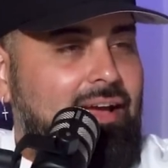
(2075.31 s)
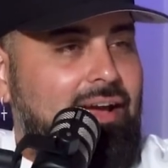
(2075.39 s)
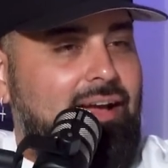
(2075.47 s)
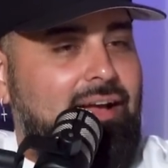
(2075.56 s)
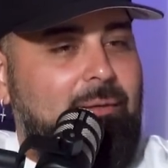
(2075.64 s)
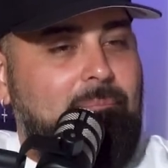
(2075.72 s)

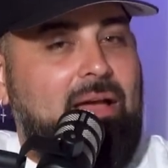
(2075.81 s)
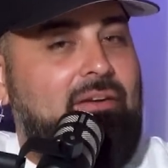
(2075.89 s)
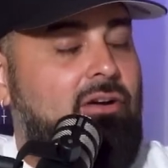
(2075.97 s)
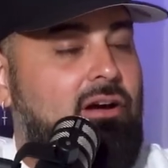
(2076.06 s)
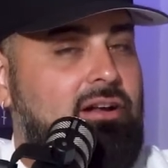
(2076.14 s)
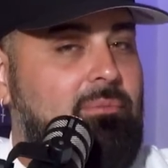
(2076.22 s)
I've
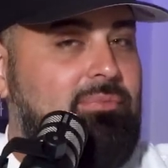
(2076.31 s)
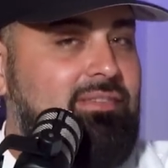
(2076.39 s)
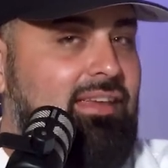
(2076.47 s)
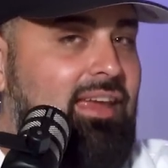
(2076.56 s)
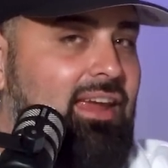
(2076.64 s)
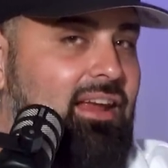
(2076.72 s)
heard them
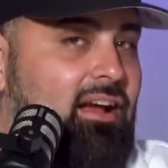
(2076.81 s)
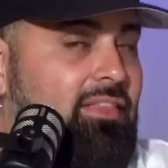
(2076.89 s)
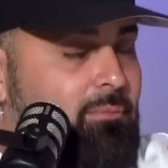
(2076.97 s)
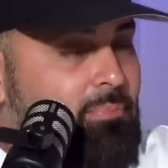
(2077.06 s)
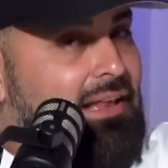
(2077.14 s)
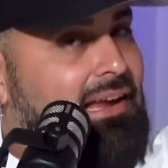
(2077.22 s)
say
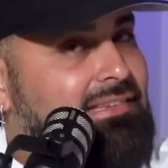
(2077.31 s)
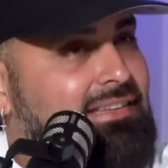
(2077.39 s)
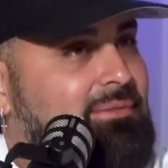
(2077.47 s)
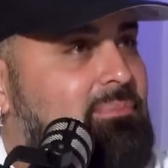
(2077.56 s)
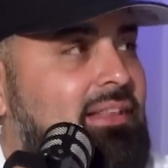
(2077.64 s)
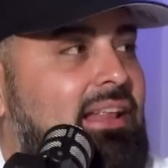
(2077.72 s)
other
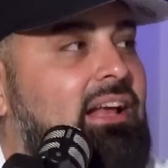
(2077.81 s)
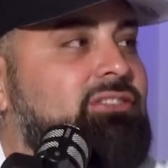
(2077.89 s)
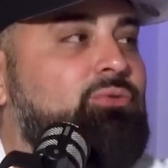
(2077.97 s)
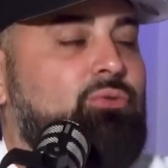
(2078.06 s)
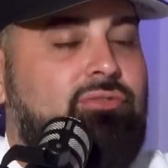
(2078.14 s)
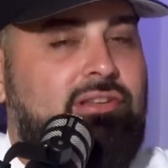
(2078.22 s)
places, but not
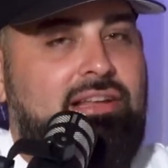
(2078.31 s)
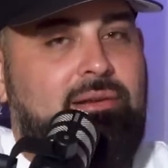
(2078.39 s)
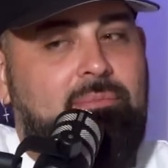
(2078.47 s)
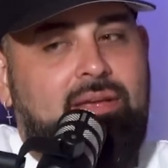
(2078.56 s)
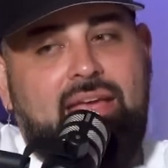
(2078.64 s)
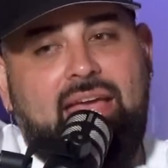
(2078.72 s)

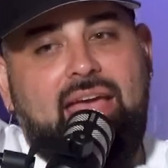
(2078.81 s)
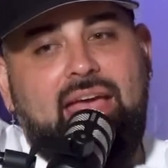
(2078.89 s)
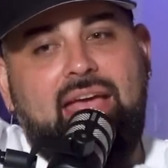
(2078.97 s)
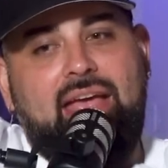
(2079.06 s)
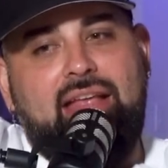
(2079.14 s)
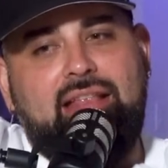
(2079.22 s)
Jerusalem.
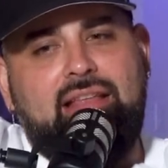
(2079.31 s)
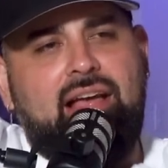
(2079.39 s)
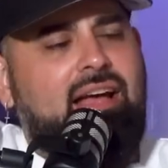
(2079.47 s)
And